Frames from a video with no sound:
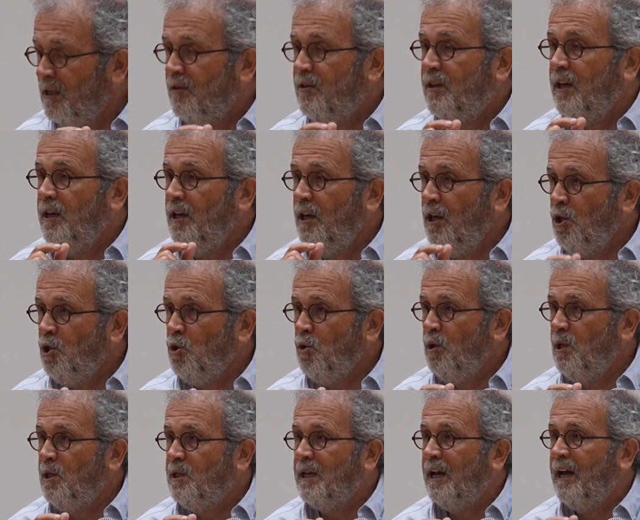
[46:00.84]
The issue
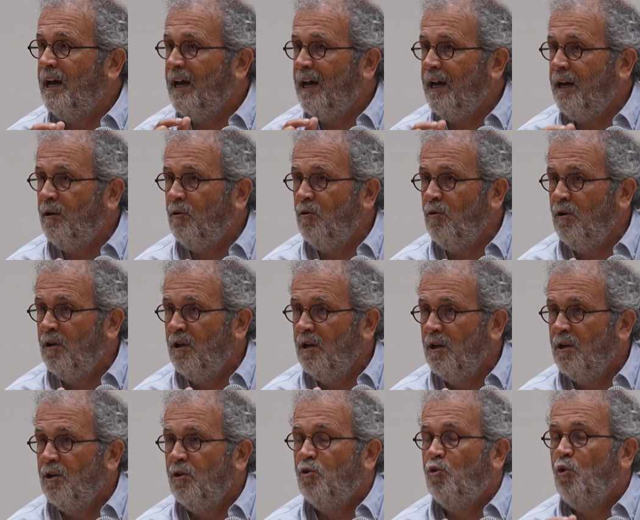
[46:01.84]
is how
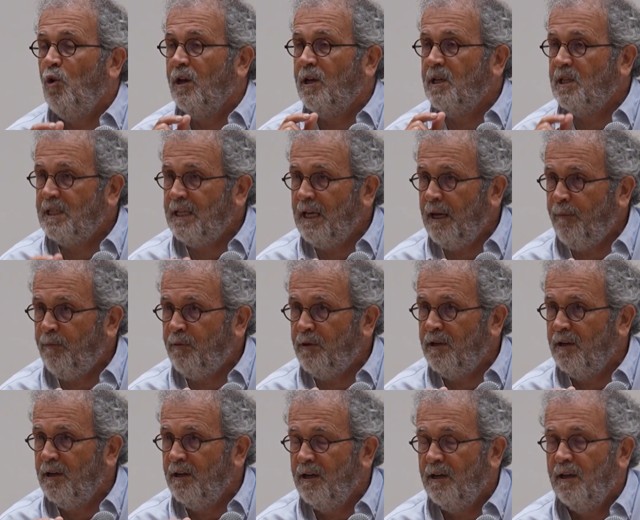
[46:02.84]
to accept
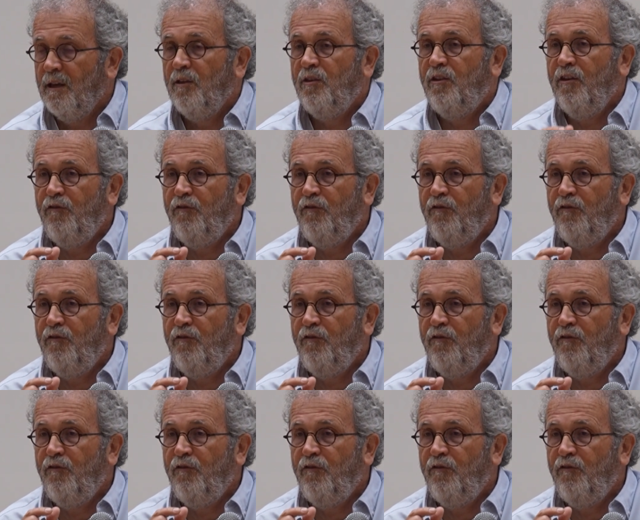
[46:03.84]
the